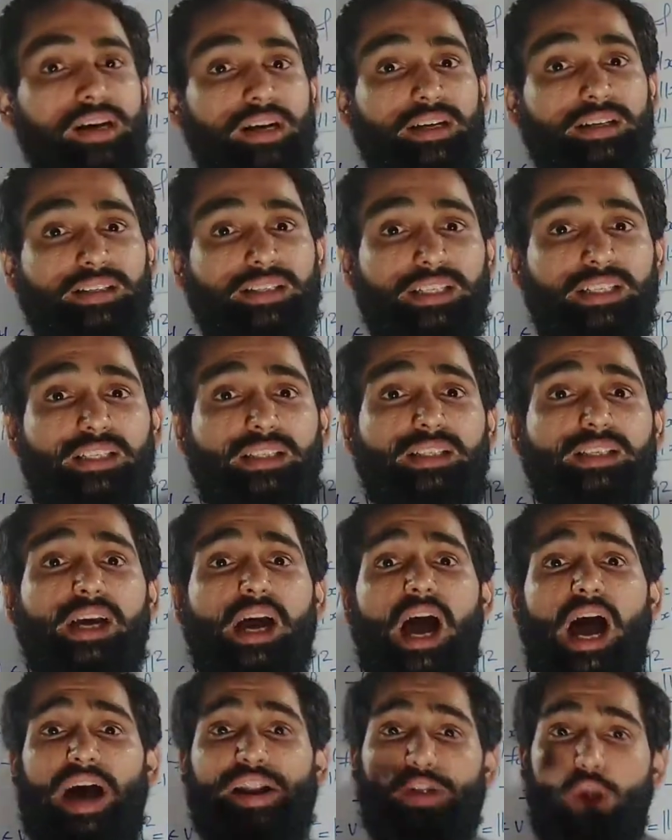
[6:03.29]
Since
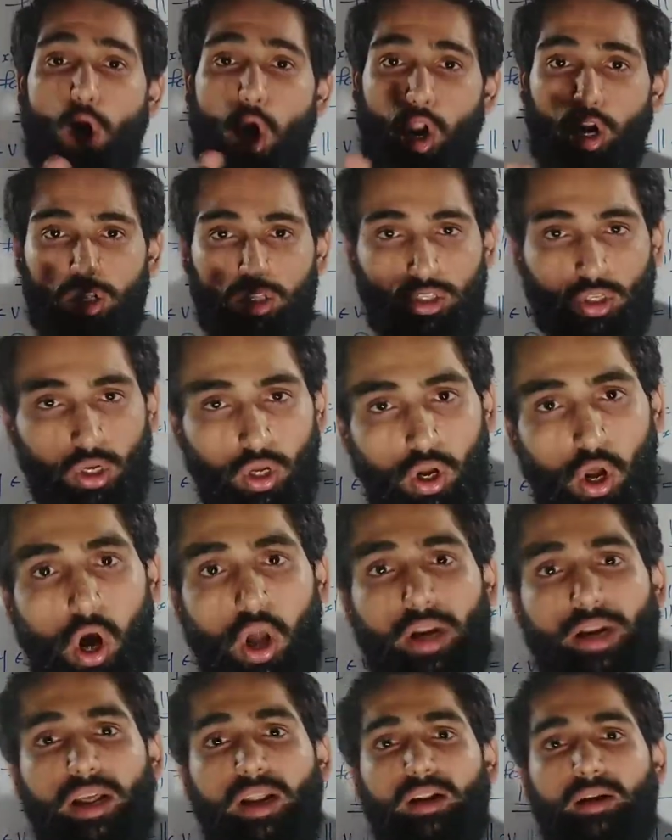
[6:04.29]
an
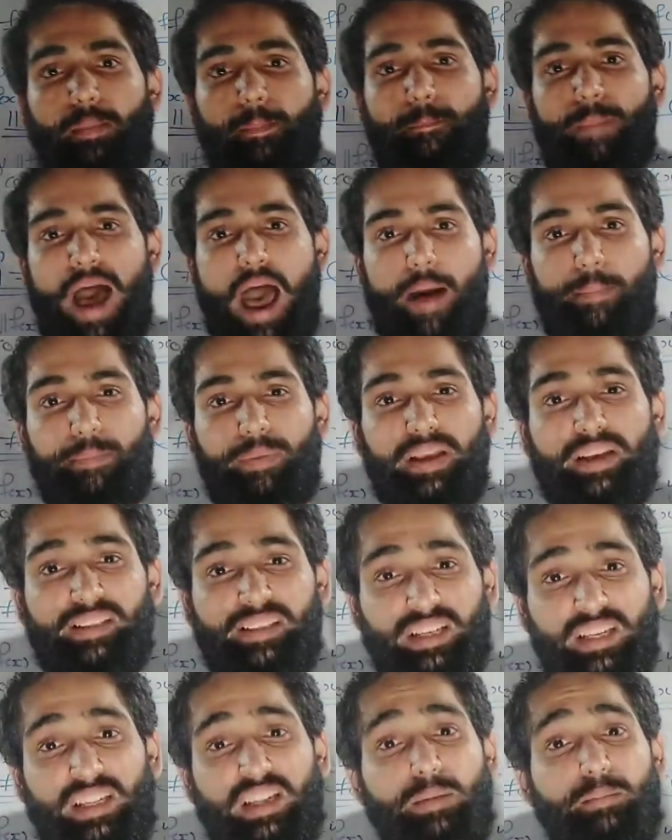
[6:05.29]
orthogonal map is
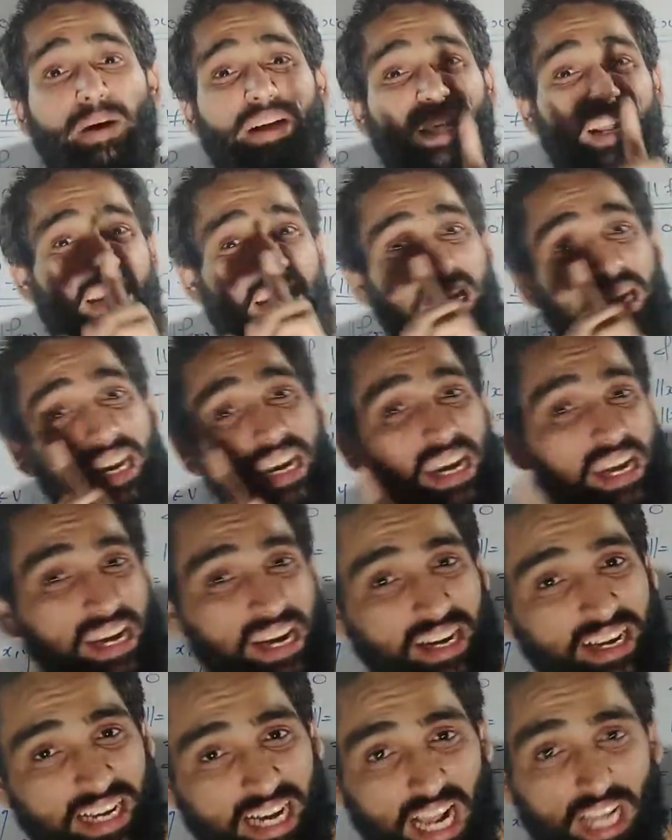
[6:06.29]
nothing but a
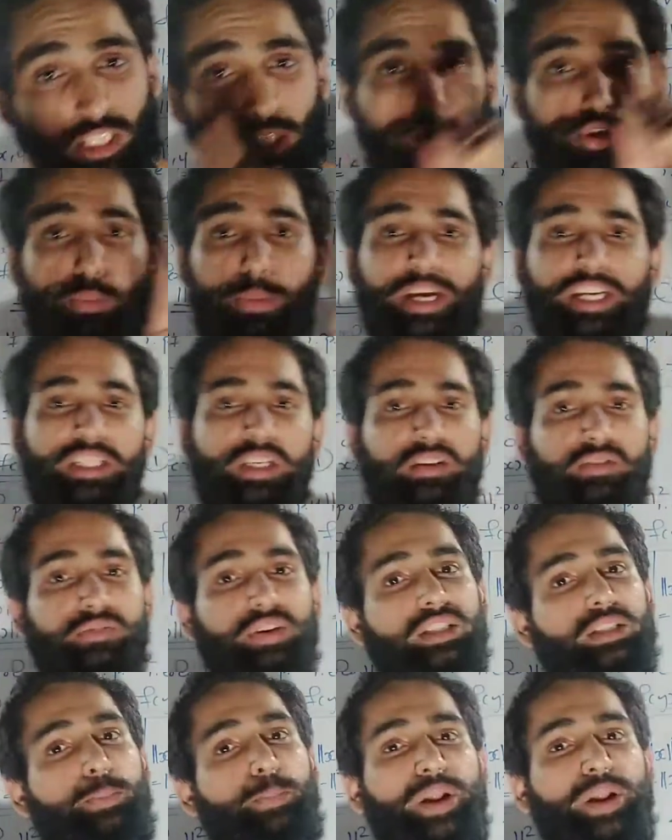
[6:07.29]
linear transformation
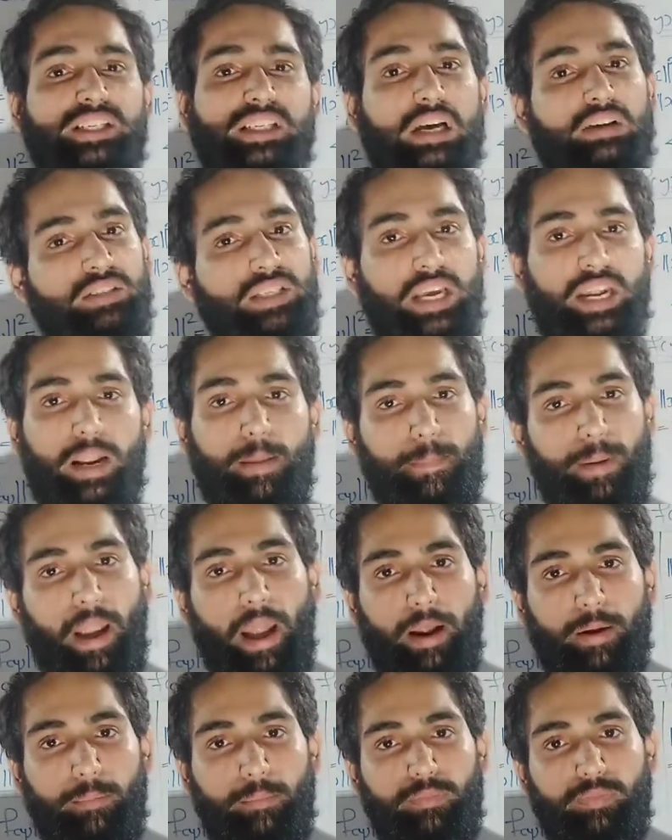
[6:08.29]
which preserves the inner product.